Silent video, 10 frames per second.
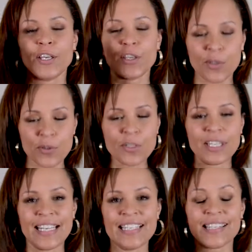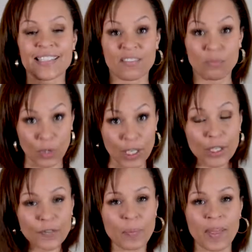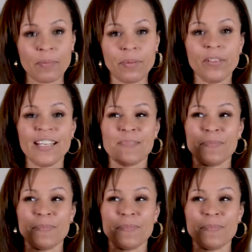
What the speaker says: usually doesn't work for people is